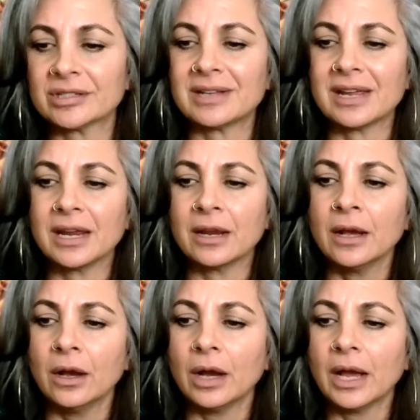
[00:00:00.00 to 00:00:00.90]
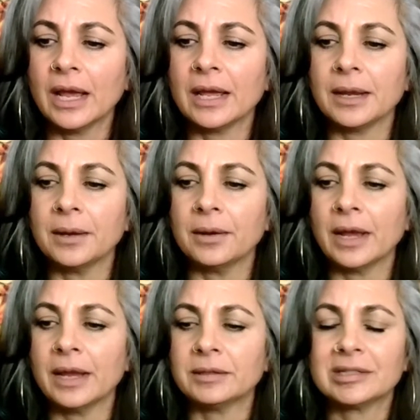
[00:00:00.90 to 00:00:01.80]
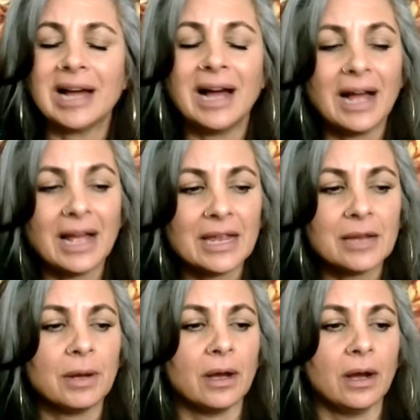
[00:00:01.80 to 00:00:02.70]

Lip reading: a time